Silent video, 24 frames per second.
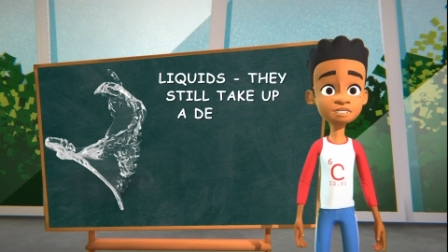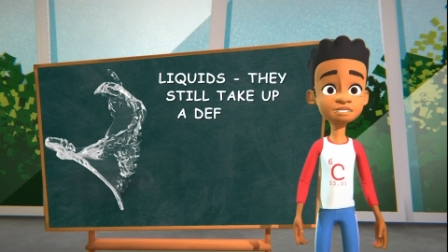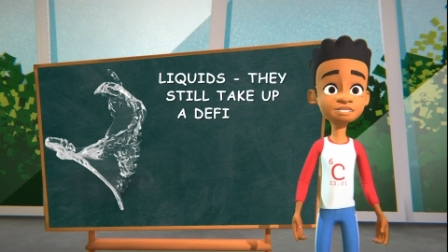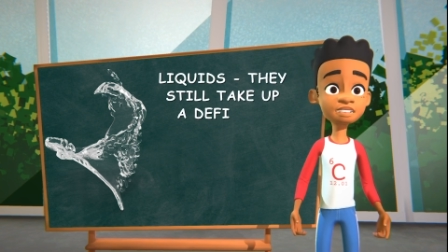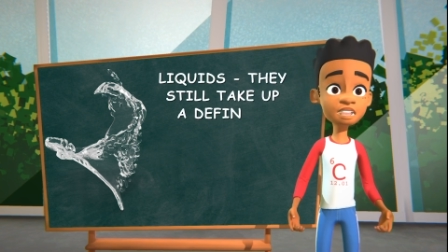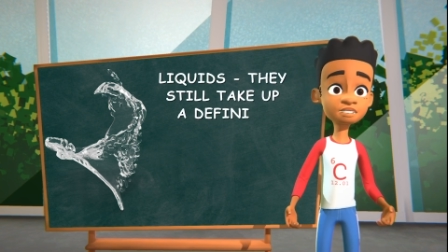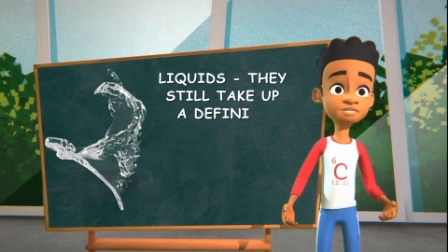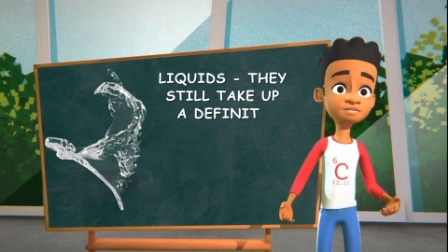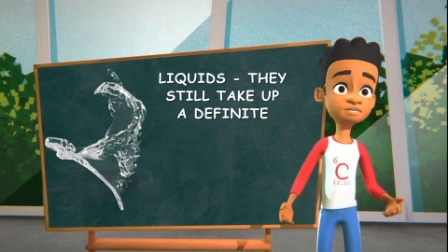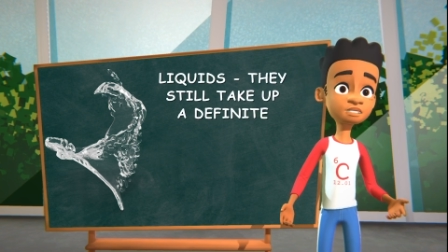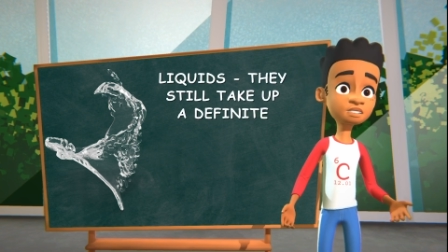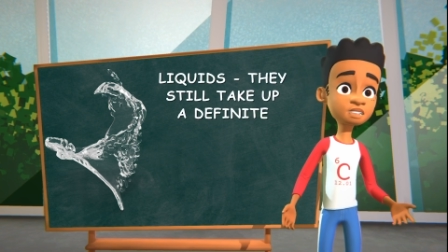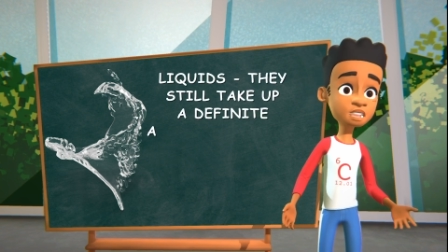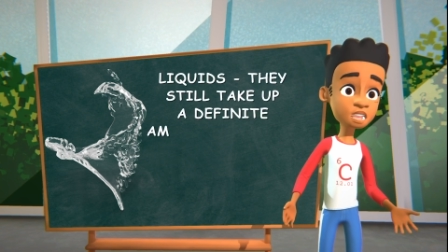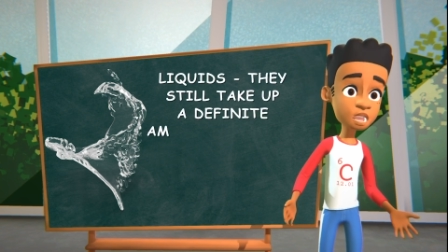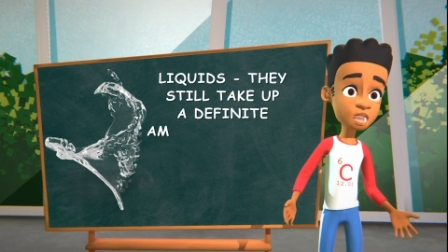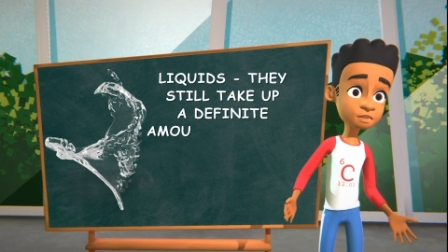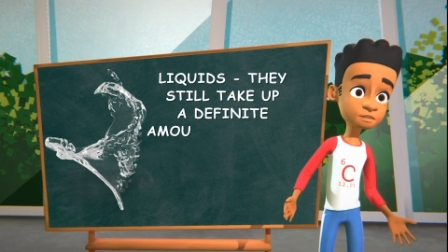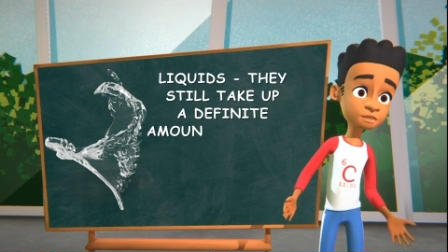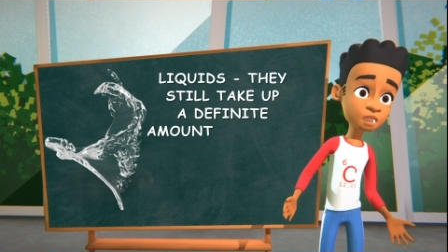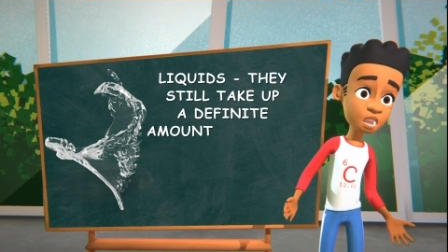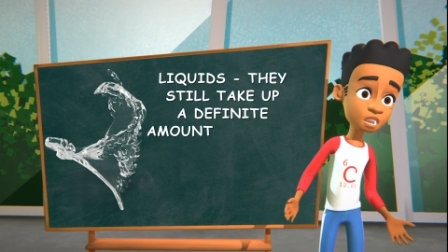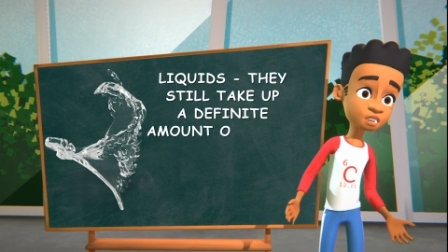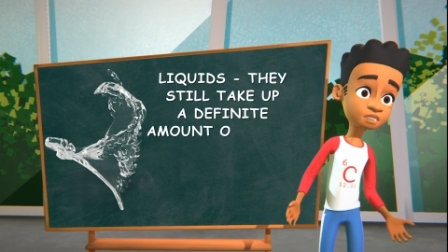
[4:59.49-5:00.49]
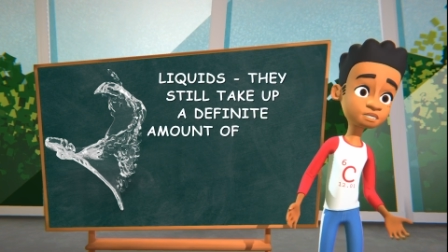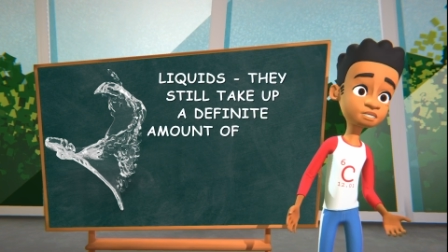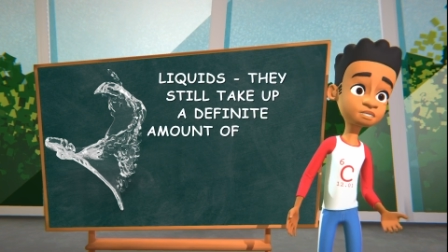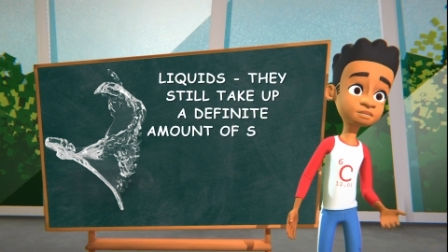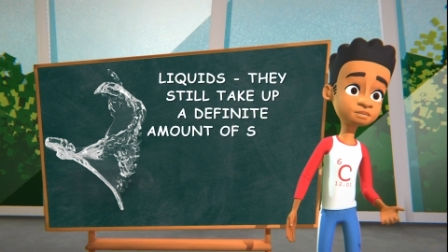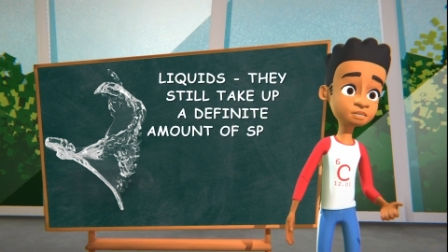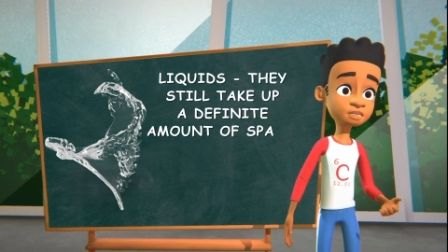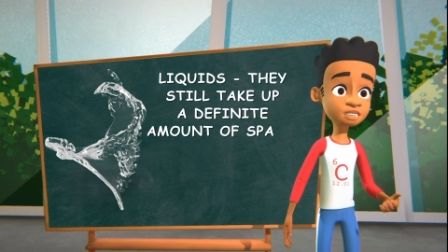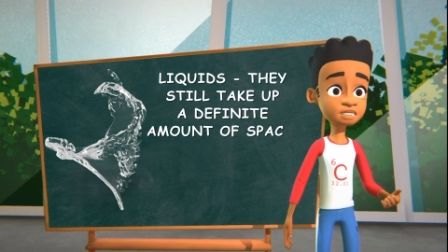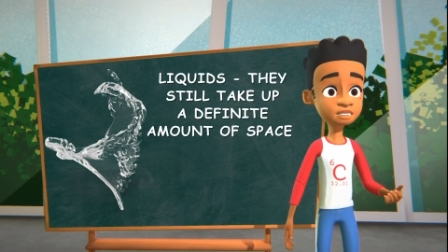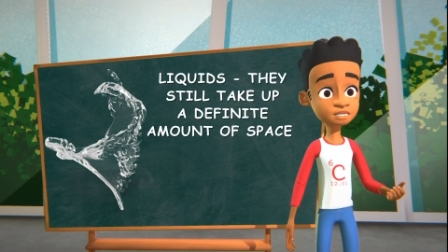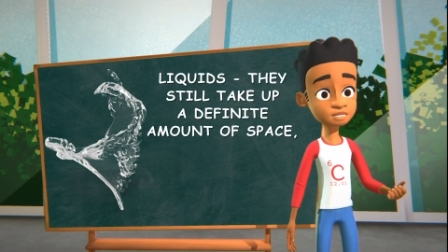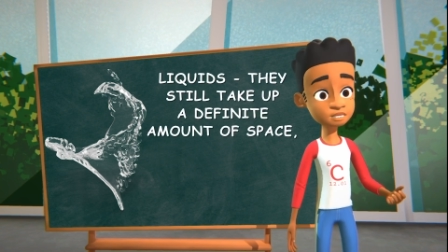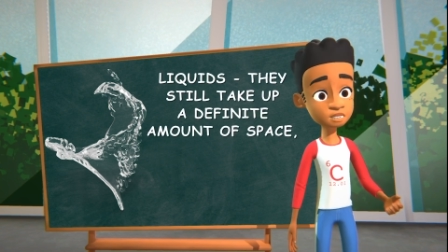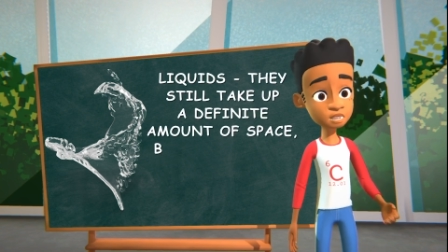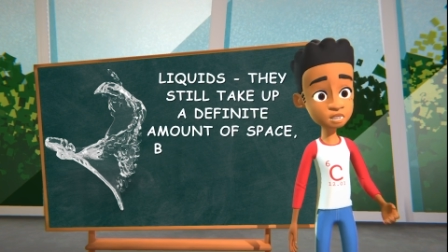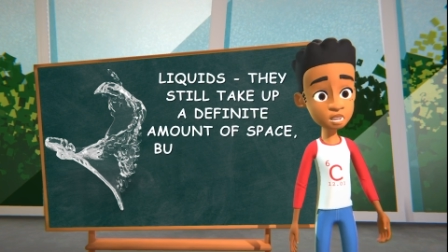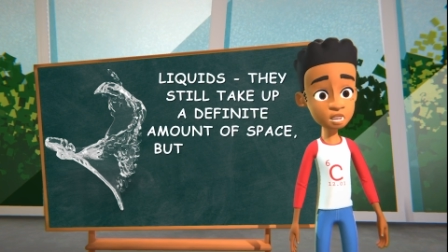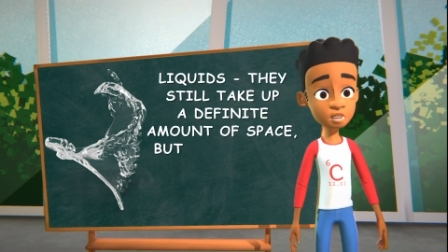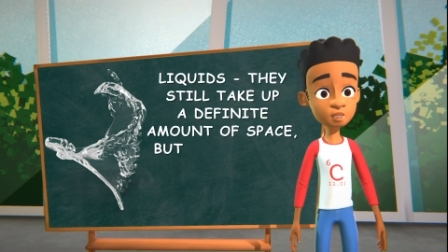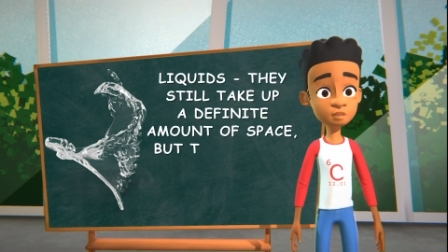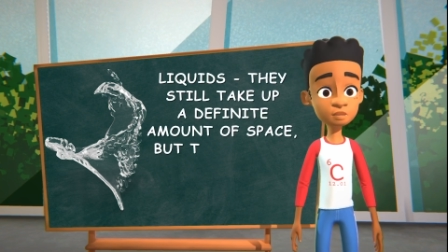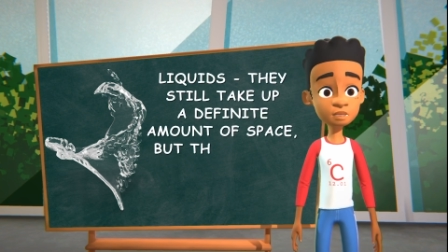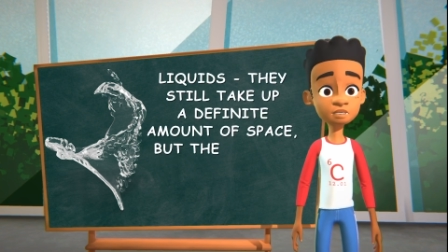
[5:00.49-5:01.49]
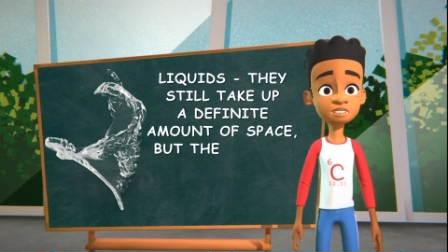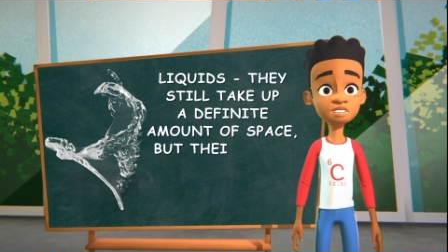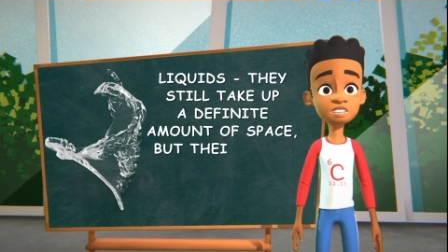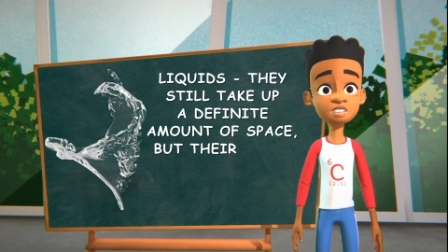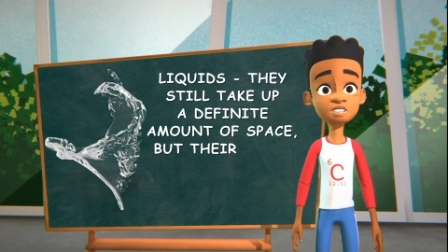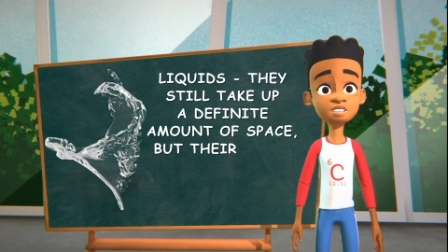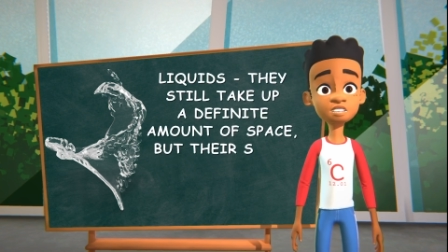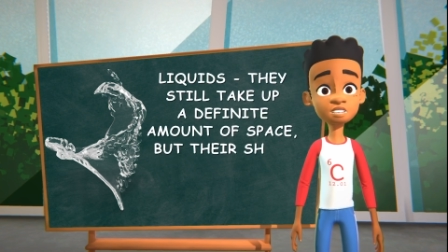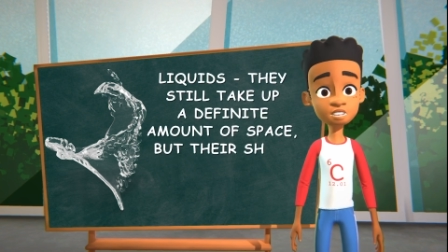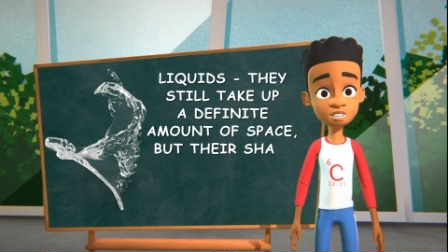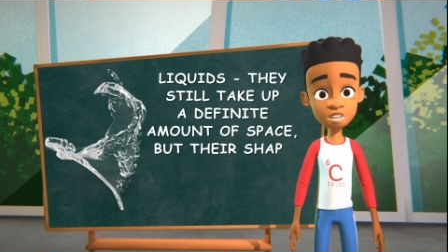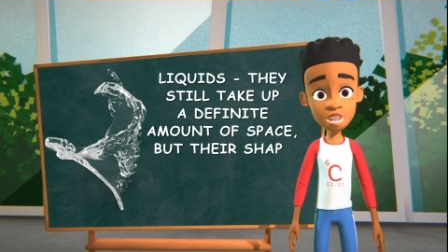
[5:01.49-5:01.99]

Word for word: a definite amount of space, but